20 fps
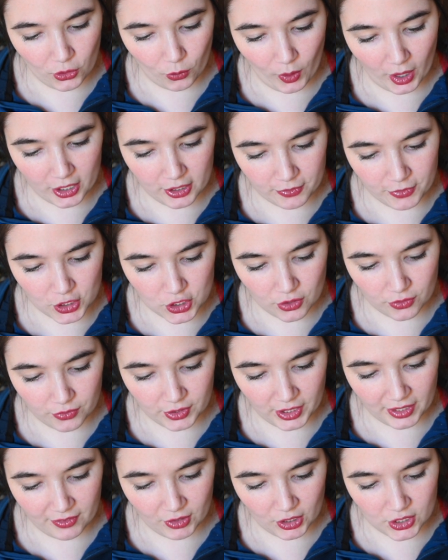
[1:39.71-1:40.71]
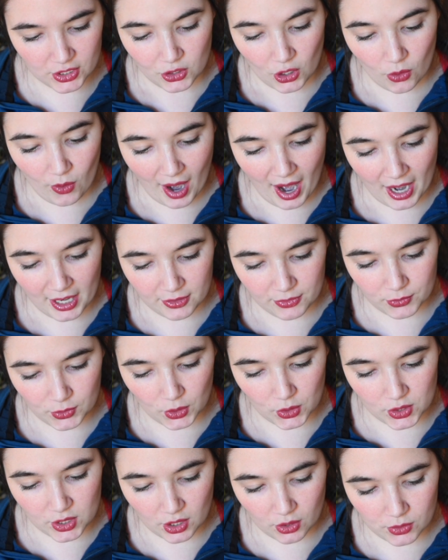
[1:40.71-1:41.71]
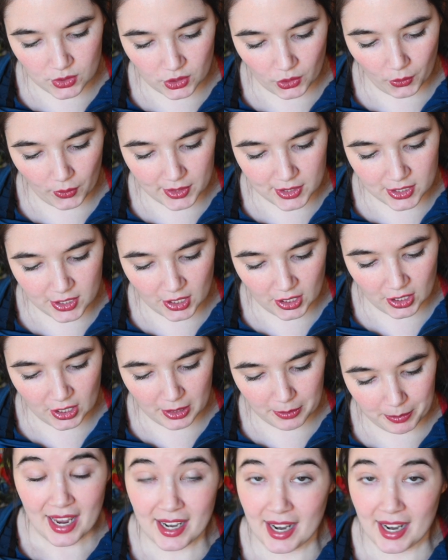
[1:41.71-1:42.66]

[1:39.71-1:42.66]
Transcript: no artificial flavors, no high fructose corn syrup.